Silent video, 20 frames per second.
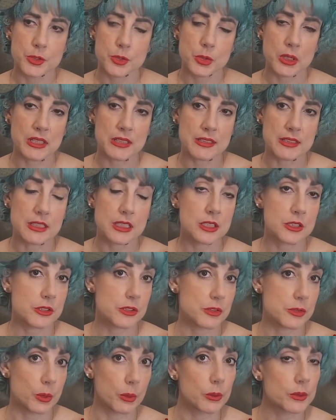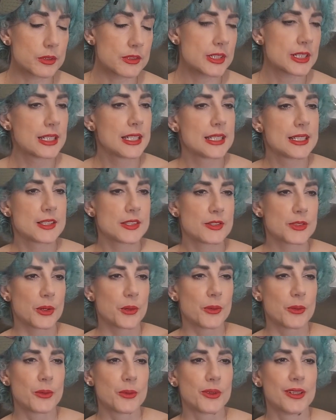20 years old,
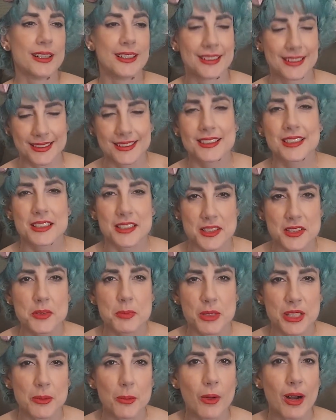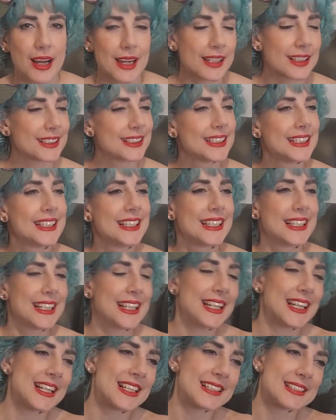so it's been a while,
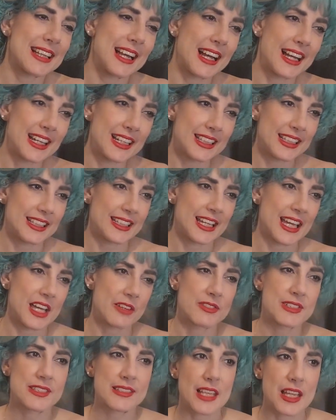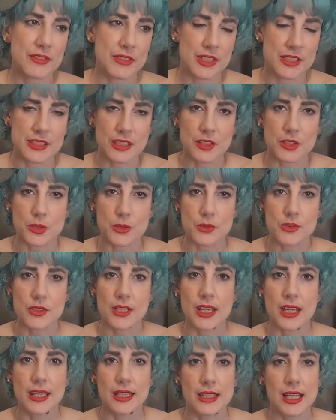and I have 7
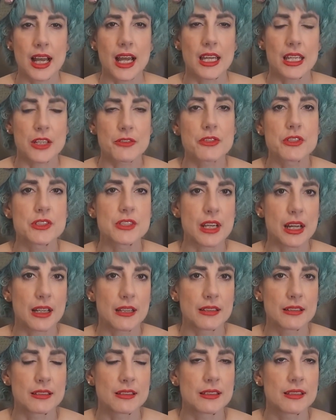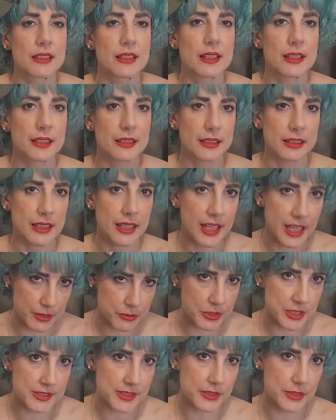tattoos, and I have done
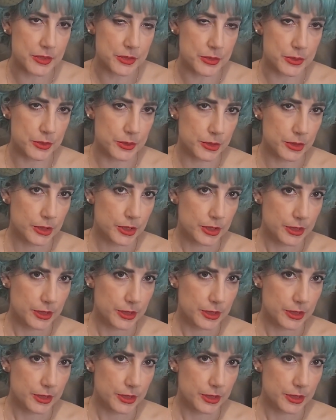every tattoo